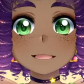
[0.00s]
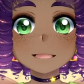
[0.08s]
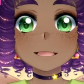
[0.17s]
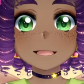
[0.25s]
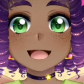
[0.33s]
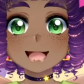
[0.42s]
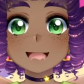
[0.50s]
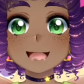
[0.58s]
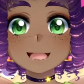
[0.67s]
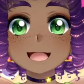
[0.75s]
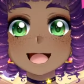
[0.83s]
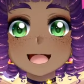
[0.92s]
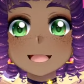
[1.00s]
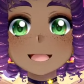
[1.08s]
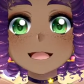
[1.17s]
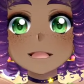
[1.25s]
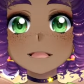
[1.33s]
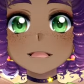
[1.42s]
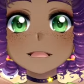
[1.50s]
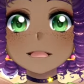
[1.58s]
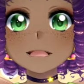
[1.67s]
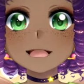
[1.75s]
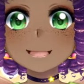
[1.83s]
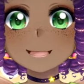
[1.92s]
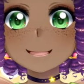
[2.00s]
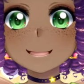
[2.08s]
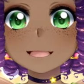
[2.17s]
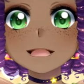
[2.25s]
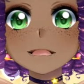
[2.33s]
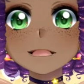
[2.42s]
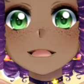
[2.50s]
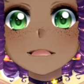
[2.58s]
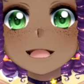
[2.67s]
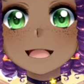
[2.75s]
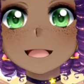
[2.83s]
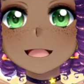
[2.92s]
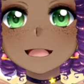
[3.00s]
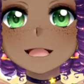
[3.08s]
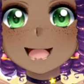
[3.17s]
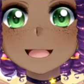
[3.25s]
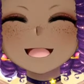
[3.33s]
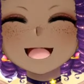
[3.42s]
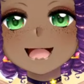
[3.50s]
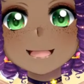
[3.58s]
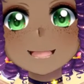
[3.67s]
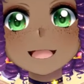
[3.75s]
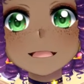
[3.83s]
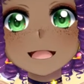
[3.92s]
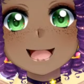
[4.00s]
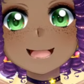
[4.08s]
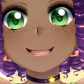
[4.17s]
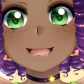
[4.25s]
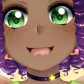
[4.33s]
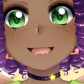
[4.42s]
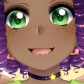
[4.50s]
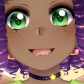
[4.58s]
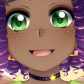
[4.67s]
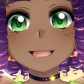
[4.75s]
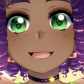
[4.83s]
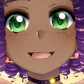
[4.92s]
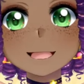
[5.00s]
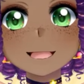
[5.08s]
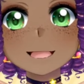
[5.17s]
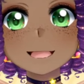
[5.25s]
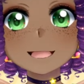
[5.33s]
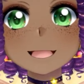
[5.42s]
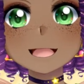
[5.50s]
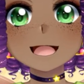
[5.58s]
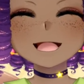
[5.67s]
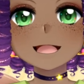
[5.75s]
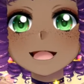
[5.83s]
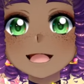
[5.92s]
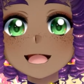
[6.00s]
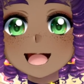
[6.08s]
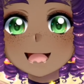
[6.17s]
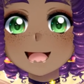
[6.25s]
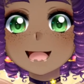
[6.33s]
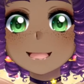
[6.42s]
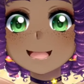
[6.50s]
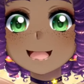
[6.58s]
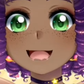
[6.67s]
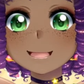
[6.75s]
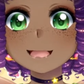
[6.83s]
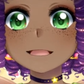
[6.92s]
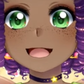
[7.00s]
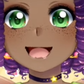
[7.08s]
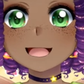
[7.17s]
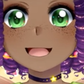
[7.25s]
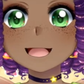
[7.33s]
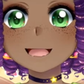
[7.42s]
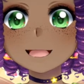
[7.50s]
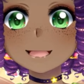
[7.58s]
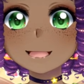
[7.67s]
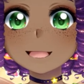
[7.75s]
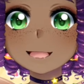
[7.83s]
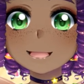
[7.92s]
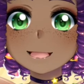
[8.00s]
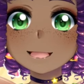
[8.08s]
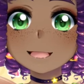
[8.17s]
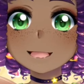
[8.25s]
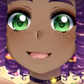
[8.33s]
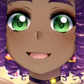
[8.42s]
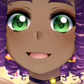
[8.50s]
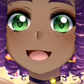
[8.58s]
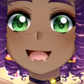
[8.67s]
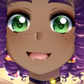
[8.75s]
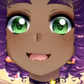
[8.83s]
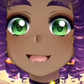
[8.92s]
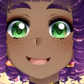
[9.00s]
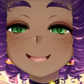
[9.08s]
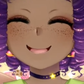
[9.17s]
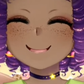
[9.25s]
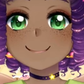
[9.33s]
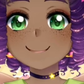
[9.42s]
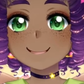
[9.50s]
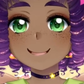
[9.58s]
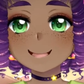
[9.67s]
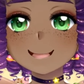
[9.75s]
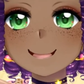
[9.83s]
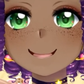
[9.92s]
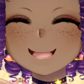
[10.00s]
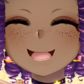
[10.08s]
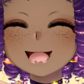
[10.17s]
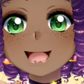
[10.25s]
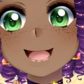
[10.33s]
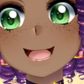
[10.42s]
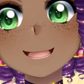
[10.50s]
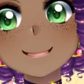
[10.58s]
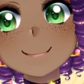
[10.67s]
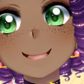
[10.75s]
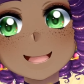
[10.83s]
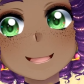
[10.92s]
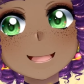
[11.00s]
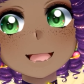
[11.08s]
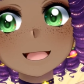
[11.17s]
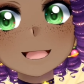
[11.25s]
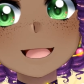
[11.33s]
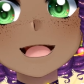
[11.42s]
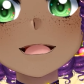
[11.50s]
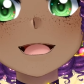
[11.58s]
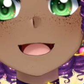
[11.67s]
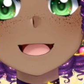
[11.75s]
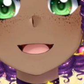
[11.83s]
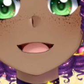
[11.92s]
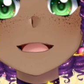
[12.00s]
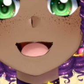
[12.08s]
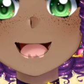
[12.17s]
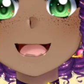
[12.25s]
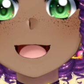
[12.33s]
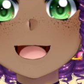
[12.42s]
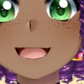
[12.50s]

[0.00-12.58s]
Yeah, like this. Oh, ooh. I think I did better. What do you think? I think I did better. Yeah, this is... I think I did so much better.